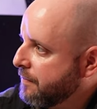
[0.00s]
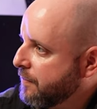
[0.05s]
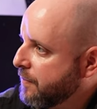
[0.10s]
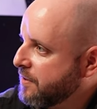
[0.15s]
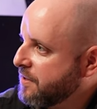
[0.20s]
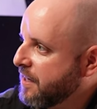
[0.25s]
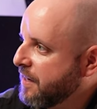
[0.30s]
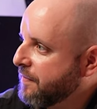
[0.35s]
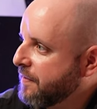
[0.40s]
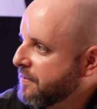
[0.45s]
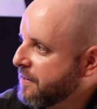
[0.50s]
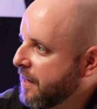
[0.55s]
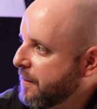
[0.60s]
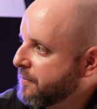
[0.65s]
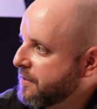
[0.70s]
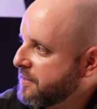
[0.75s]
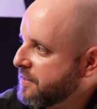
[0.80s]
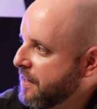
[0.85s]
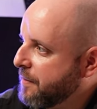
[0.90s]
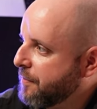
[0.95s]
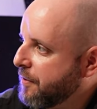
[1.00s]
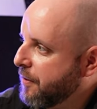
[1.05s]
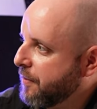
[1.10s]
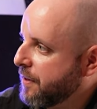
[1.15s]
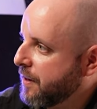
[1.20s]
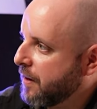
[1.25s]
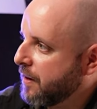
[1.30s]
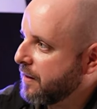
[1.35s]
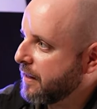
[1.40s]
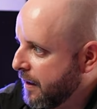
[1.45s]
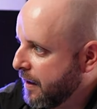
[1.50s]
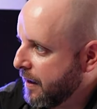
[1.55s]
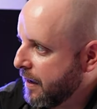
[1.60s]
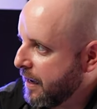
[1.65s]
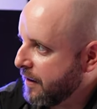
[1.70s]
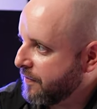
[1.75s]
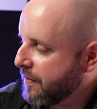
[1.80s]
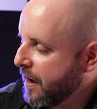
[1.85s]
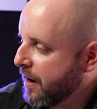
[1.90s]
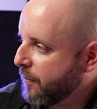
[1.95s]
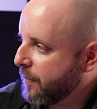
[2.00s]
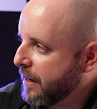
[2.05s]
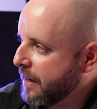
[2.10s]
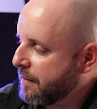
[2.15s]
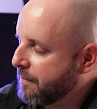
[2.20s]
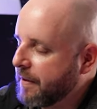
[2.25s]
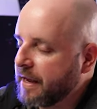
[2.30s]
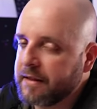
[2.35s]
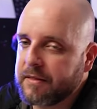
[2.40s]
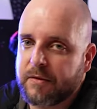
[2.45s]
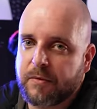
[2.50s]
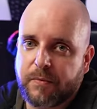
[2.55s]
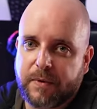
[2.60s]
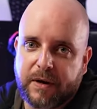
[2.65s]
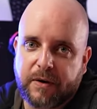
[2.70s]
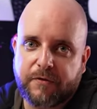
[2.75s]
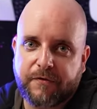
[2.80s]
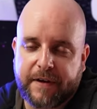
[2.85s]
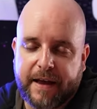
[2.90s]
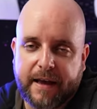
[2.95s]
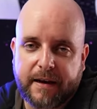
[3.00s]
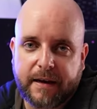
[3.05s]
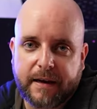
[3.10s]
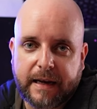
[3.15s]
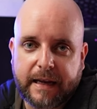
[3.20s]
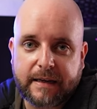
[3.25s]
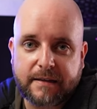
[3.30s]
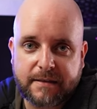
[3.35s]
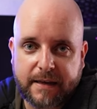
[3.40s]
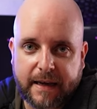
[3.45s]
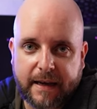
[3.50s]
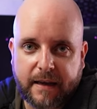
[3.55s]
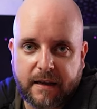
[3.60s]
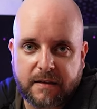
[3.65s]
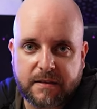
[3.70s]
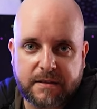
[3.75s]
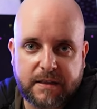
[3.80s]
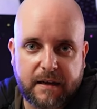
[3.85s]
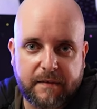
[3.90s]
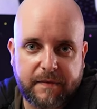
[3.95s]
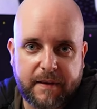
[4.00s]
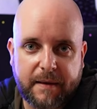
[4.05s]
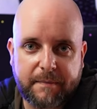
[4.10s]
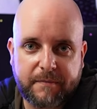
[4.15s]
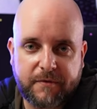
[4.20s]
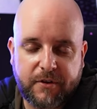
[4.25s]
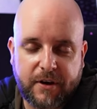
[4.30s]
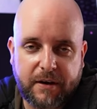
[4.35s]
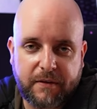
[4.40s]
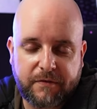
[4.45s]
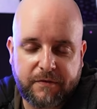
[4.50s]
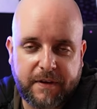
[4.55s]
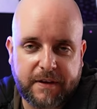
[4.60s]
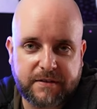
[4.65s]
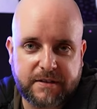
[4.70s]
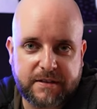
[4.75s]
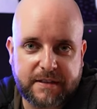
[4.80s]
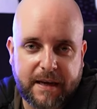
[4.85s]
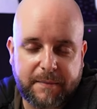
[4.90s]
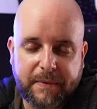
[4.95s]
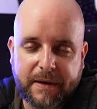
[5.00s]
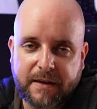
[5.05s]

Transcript: We'll see if this helps the CPU at all. If not, we can make the rear fan an intake and see if that fixes that.